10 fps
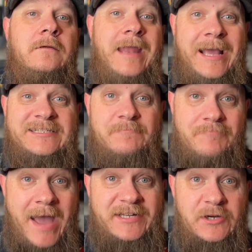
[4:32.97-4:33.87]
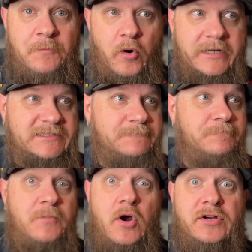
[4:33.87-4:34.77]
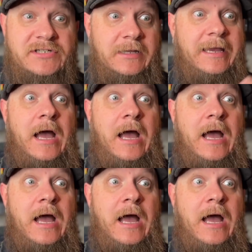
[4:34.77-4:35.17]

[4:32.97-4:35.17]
Next, magic points. Personally,